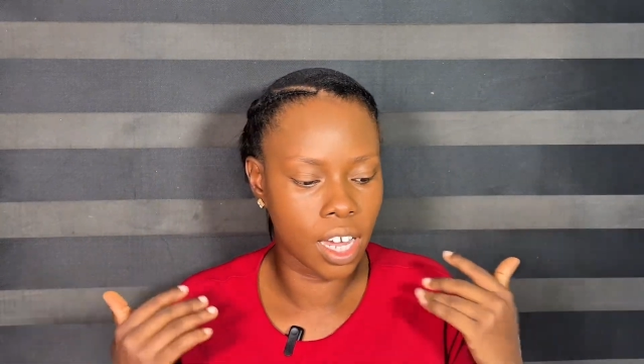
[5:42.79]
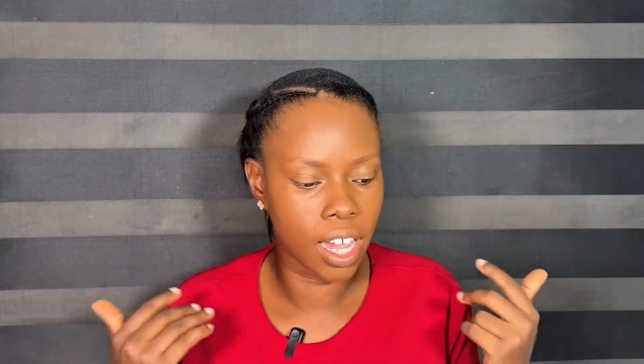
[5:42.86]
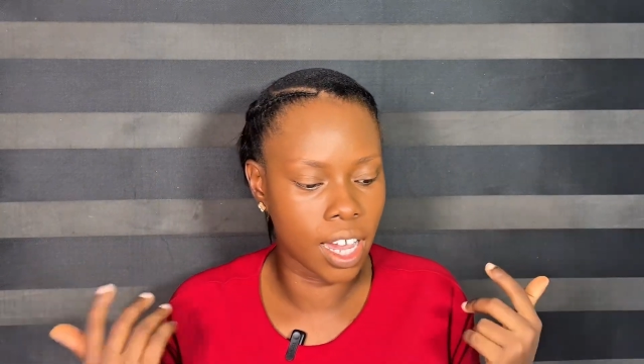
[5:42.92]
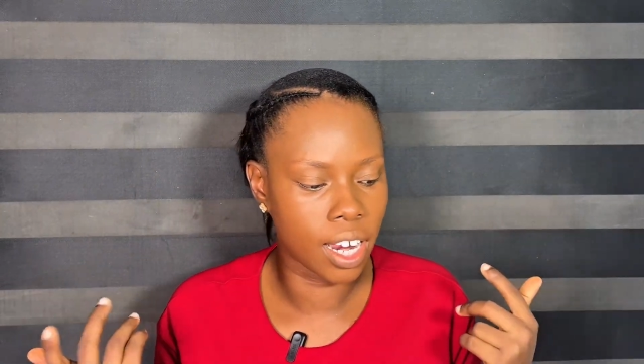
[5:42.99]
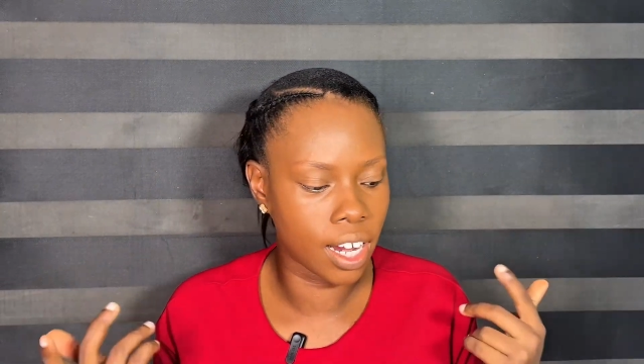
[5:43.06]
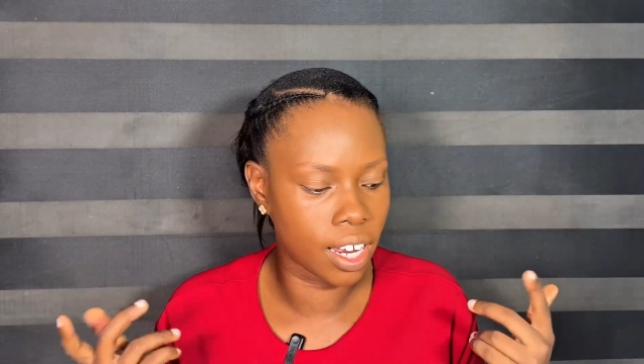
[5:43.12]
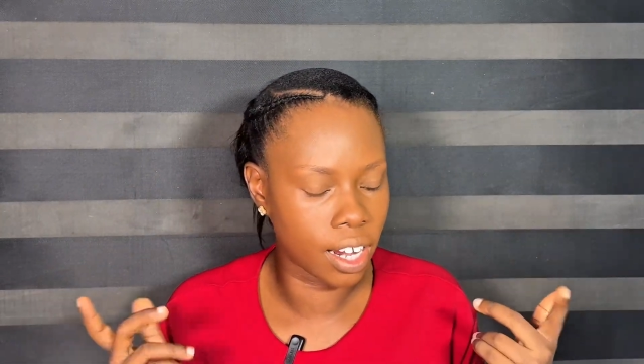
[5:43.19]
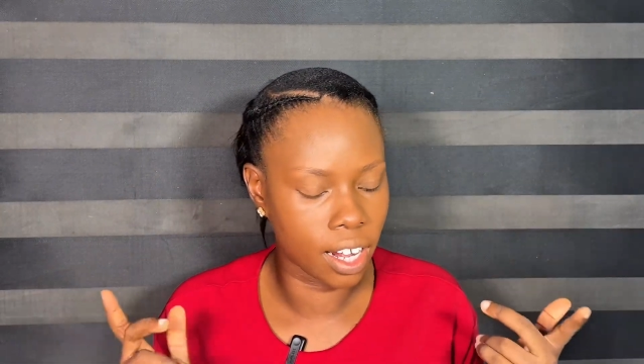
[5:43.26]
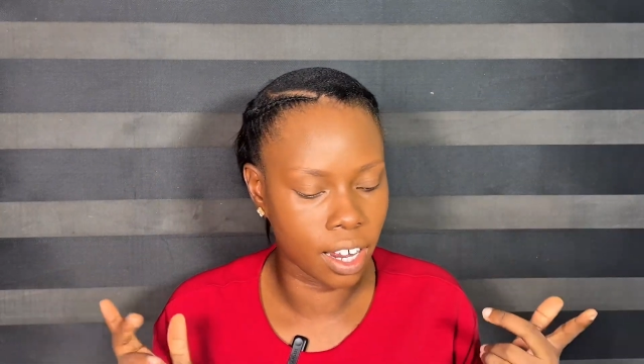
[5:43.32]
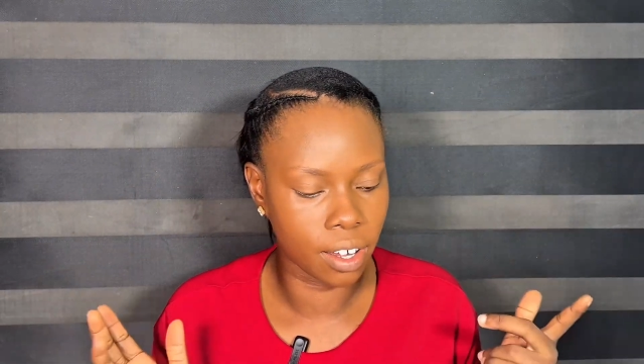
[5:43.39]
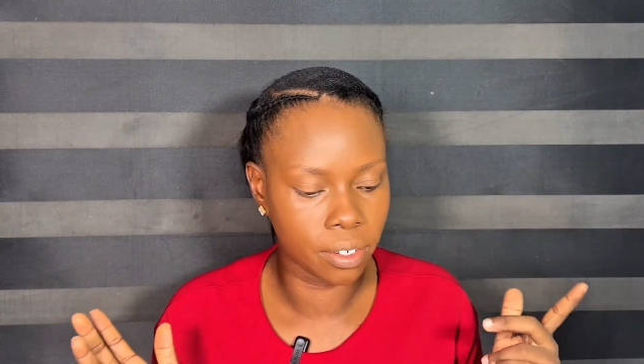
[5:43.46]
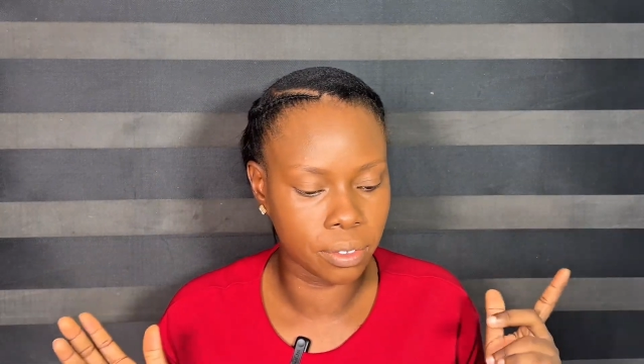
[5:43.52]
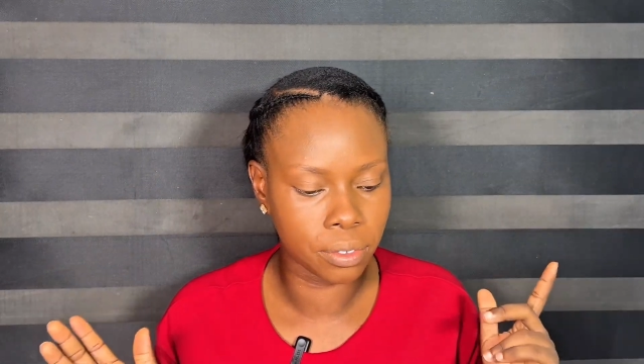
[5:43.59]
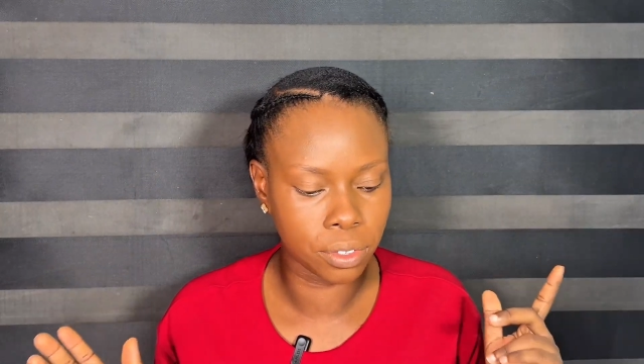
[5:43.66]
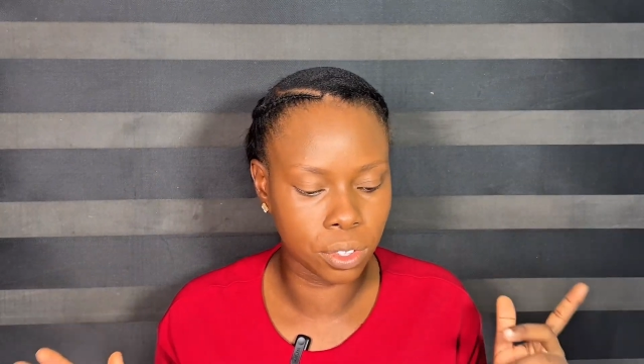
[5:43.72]

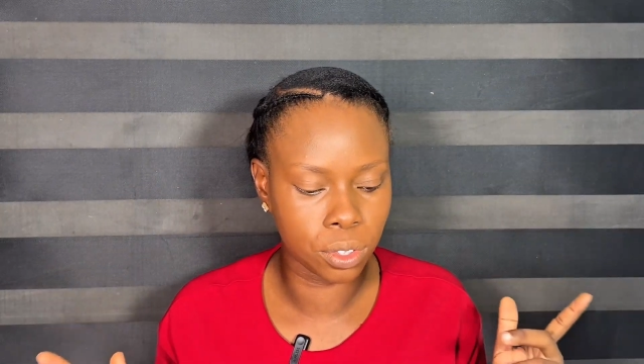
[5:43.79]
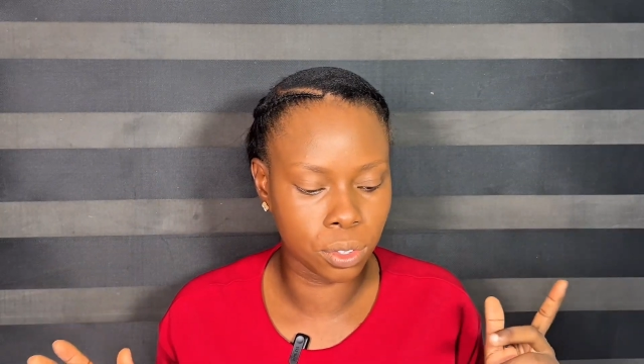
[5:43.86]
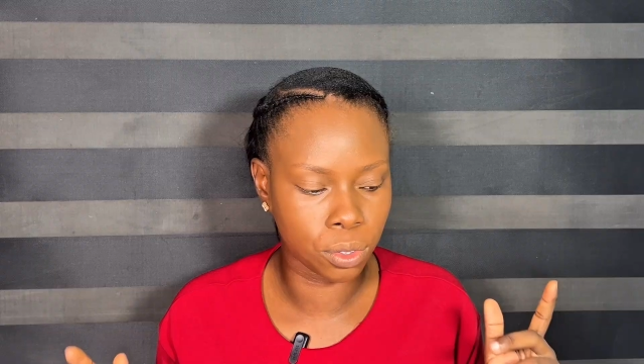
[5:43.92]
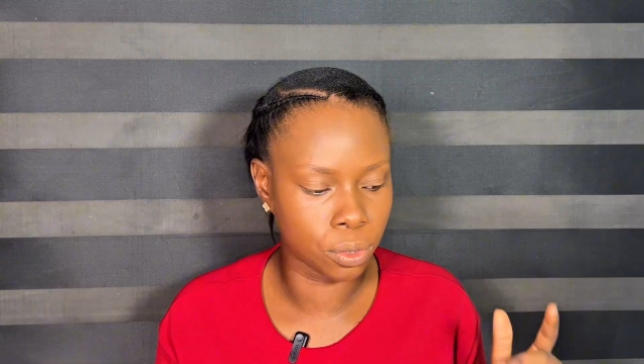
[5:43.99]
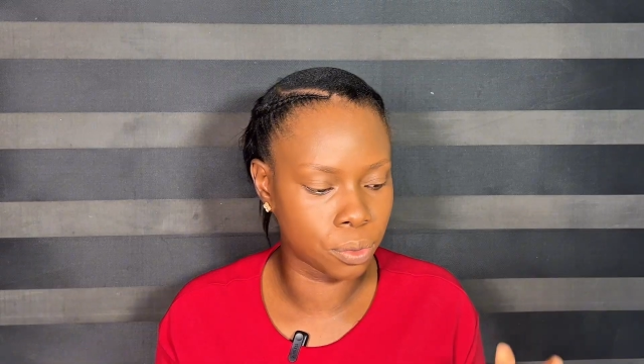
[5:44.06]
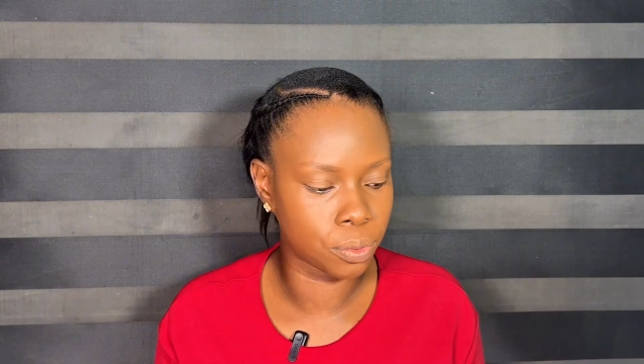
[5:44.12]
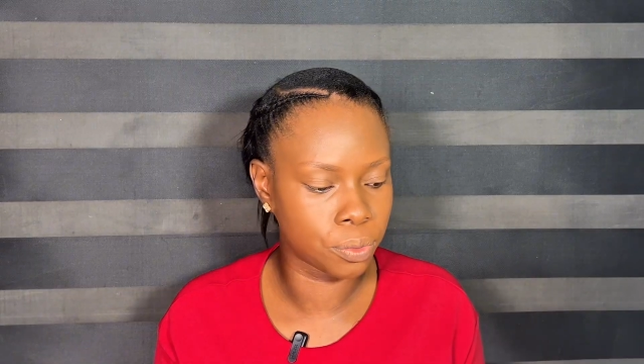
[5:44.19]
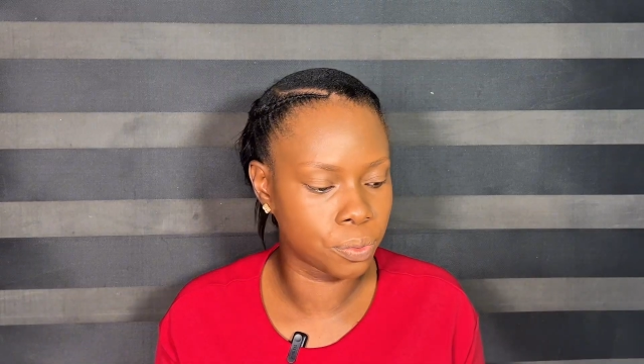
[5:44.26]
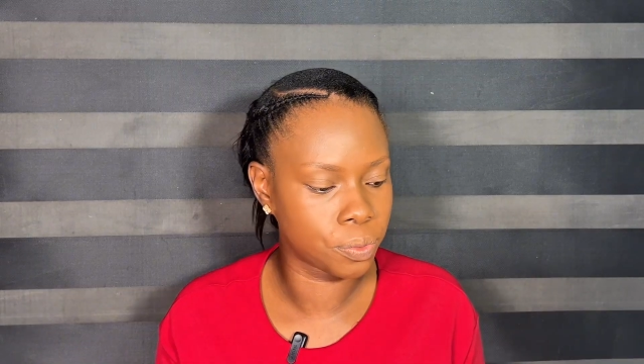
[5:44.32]
eyeliner. So